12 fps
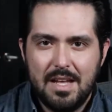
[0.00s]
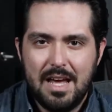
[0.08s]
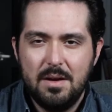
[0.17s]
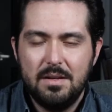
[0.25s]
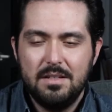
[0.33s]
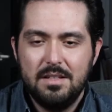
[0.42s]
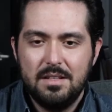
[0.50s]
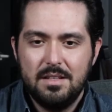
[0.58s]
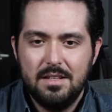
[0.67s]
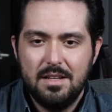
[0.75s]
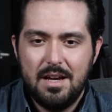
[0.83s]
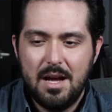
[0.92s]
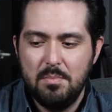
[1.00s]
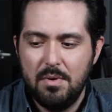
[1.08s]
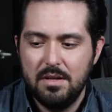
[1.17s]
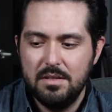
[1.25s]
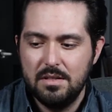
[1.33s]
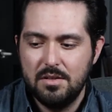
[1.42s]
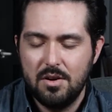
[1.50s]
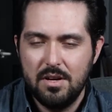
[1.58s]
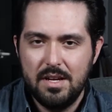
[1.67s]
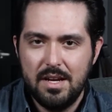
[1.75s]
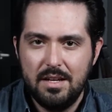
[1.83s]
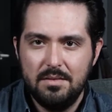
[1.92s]
And I bought the
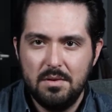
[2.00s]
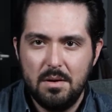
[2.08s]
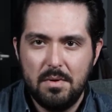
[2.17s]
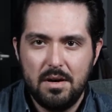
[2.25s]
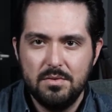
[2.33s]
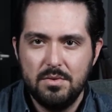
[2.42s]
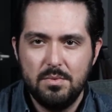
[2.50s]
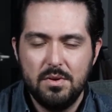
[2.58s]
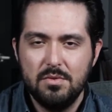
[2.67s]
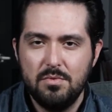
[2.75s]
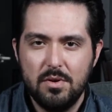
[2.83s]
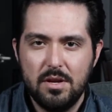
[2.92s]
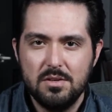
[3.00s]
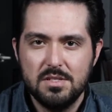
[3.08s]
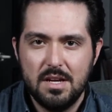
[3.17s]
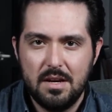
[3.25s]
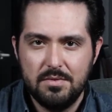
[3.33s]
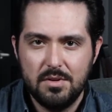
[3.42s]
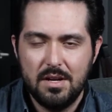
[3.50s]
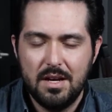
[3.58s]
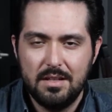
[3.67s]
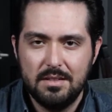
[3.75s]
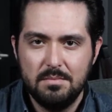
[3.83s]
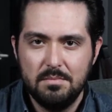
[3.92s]
Cartier about three or four years after I
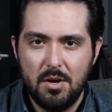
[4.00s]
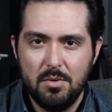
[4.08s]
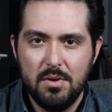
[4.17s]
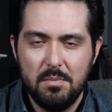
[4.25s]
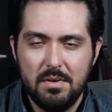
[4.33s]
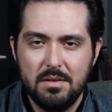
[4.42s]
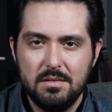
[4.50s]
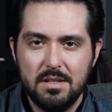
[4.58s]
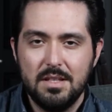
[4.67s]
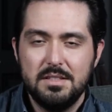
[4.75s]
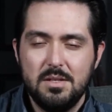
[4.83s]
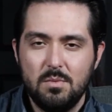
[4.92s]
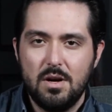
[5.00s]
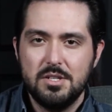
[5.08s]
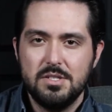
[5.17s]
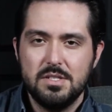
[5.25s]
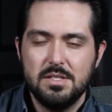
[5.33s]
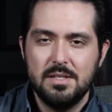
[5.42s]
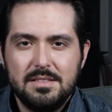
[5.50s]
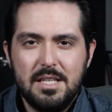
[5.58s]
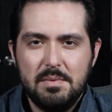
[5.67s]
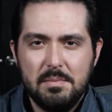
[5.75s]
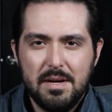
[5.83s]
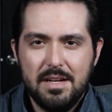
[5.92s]
had already been collecting watches.
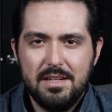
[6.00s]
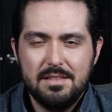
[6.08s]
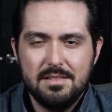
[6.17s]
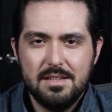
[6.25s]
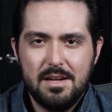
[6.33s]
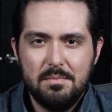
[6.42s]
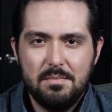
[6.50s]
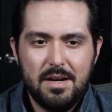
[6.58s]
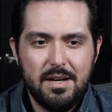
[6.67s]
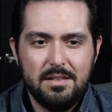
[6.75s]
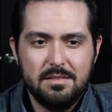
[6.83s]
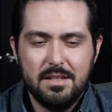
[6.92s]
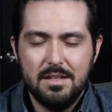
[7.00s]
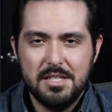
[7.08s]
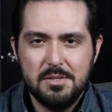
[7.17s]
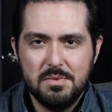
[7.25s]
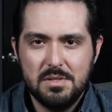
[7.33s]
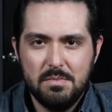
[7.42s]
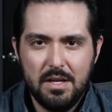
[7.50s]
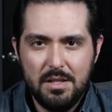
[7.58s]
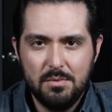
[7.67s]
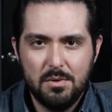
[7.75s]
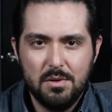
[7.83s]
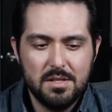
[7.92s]
Keep in mind at the time, my collection was
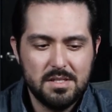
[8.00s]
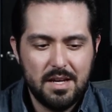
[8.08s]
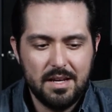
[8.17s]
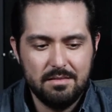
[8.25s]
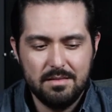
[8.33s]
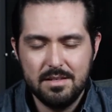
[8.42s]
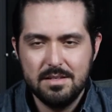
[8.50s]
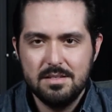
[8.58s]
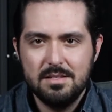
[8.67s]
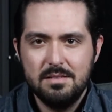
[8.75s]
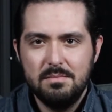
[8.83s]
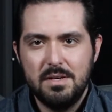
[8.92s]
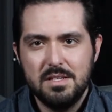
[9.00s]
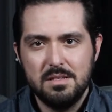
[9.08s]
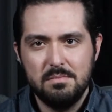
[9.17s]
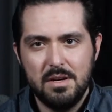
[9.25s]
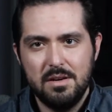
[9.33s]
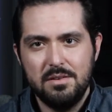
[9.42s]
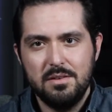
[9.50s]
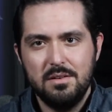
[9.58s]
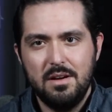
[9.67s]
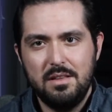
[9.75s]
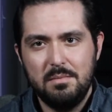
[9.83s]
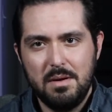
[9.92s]
mainly Rolex. I had this, my
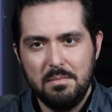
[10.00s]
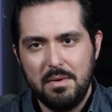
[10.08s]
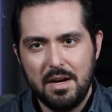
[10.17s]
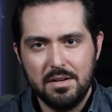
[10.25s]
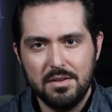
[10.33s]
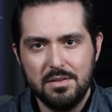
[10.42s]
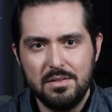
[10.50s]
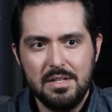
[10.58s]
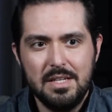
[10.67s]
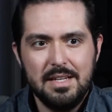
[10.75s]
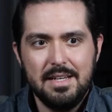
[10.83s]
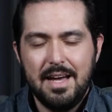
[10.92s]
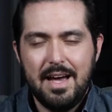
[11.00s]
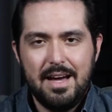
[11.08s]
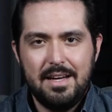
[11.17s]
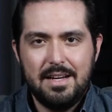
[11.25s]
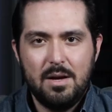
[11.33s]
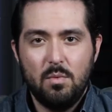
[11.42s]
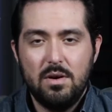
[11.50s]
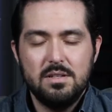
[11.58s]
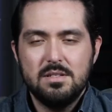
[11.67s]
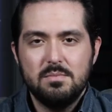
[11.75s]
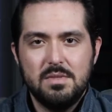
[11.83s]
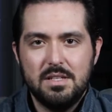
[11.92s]
Submariner, and then my Batgirl and I
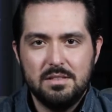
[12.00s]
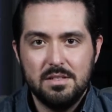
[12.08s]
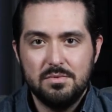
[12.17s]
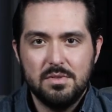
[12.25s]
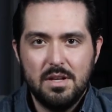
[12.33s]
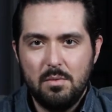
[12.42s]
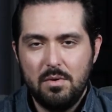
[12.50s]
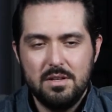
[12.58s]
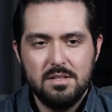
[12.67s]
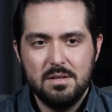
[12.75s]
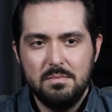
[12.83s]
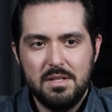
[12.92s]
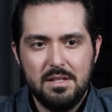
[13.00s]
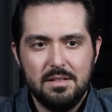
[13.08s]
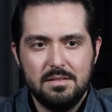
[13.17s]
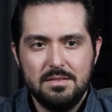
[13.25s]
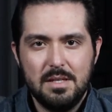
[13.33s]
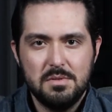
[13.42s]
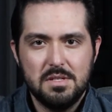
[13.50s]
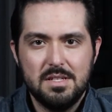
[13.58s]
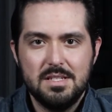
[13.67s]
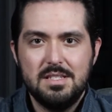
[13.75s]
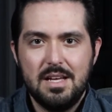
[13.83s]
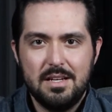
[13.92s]
wanted something different. I wanted something that was
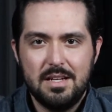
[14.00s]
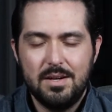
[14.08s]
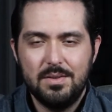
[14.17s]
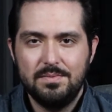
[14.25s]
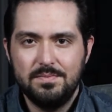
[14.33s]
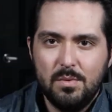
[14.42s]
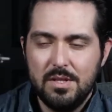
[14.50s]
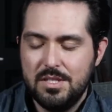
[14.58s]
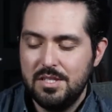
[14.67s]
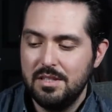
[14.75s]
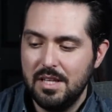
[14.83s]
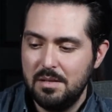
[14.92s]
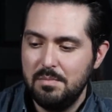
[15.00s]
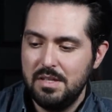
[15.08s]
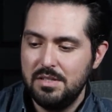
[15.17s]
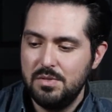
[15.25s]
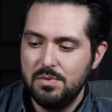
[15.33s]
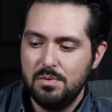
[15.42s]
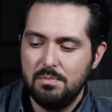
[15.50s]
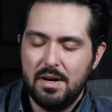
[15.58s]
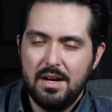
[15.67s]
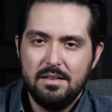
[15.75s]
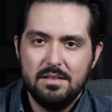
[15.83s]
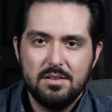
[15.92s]
going to stand out, which led me to
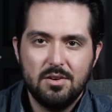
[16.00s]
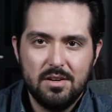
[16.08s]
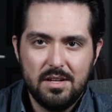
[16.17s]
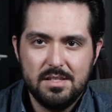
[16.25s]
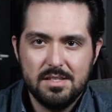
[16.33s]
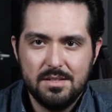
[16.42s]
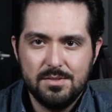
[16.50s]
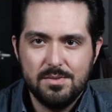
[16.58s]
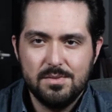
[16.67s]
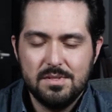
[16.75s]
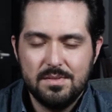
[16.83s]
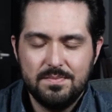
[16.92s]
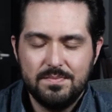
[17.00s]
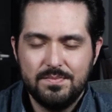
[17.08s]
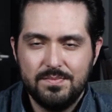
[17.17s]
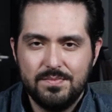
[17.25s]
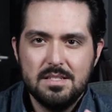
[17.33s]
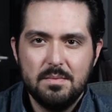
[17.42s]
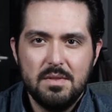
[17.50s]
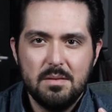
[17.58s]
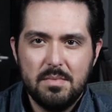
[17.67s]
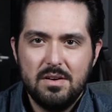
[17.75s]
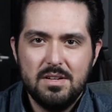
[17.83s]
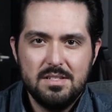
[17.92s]
buying the Cartier Santos. Something
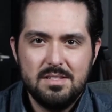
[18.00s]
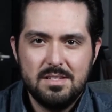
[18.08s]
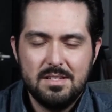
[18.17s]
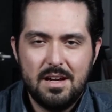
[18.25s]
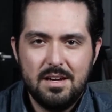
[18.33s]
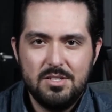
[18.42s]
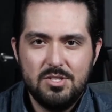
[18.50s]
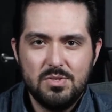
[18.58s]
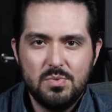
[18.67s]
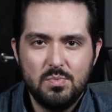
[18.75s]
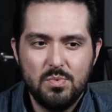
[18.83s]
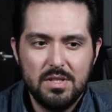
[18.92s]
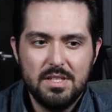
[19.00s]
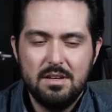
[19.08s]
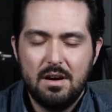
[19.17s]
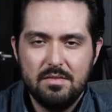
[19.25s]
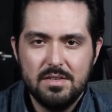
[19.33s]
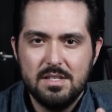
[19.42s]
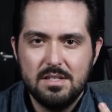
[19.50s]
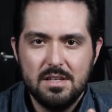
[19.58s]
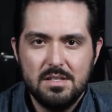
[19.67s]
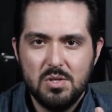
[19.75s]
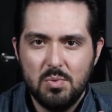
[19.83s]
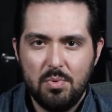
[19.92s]
about its design just really obviously
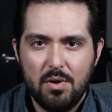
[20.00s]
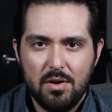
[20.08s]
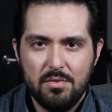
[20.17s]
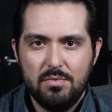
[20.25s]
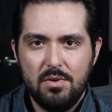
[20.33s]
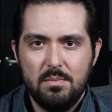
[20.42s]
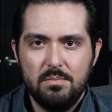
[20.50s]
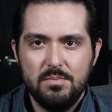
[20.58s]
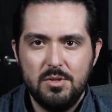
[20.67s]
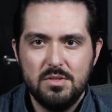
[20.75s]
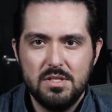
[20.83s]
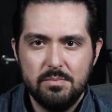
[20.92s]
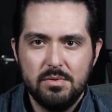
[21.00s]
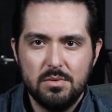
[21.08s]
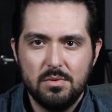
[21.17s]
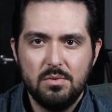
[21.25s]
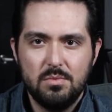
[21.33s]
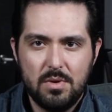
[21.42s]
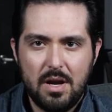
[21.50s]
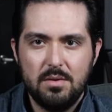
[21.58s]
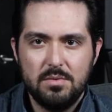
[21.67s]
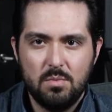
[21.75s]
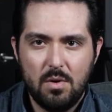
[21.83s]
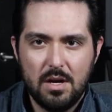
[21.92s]
sets it apart from your typical
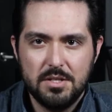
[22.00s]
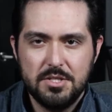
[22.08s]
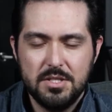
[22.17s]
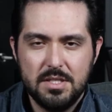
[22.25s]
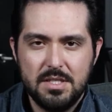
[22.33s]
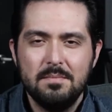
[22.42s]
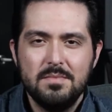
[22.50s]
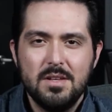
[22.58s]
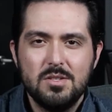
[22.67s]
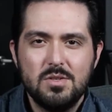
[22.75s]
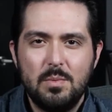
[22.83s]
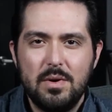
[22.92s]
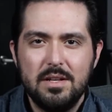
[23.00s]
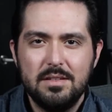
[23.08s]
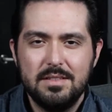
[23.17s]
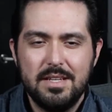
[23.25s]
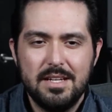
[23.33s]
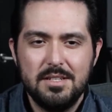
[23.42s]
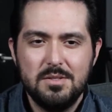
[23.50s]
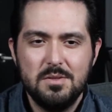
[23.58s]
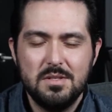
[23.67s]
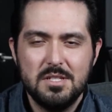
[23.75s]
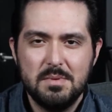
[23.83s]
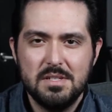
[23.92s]
round watch. So I want to get into
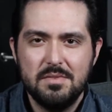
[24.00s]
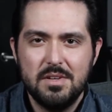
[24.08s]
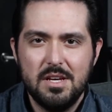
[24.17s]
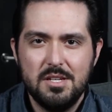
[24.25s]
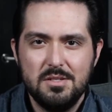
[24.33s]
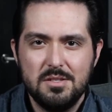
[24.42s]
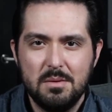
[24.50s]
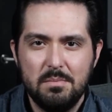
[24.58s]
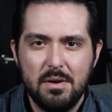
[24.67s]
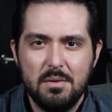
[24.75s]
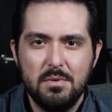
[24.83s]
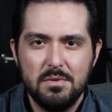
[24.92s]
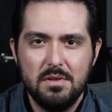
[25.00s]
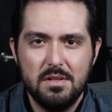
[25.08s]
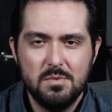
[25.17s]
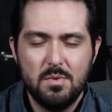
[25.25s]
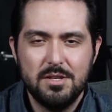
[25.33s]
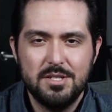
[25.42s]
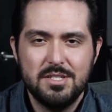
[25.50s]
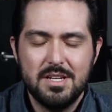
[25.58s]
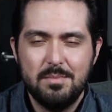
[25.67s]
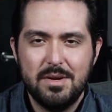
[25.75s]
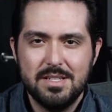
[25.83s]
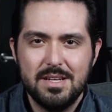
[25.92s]
the specifications comparing both of these watches
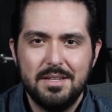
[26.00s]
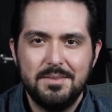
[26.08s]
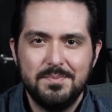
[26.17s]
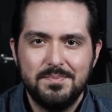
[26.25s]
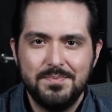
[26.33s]
side by side.